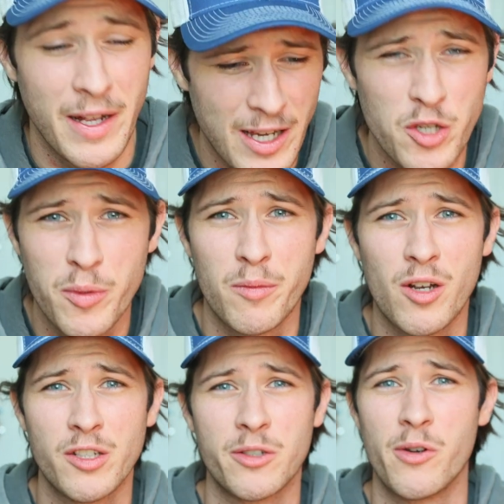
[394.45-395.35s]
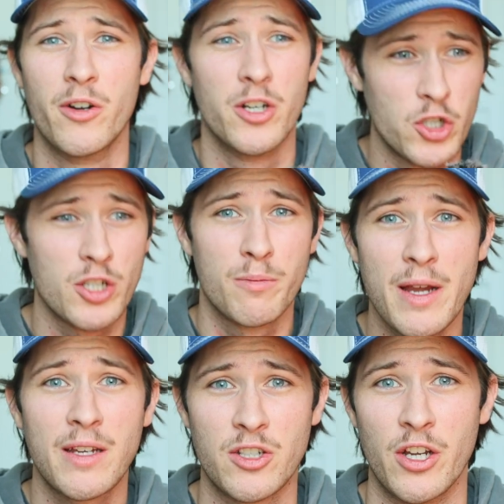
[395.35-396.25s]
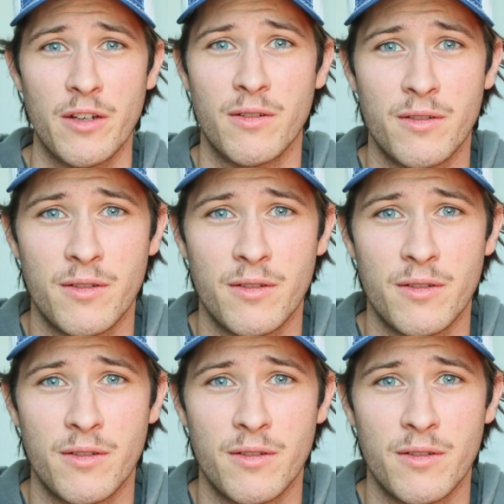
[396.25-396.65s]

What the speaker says: That's how you become a content creator. Just make shit.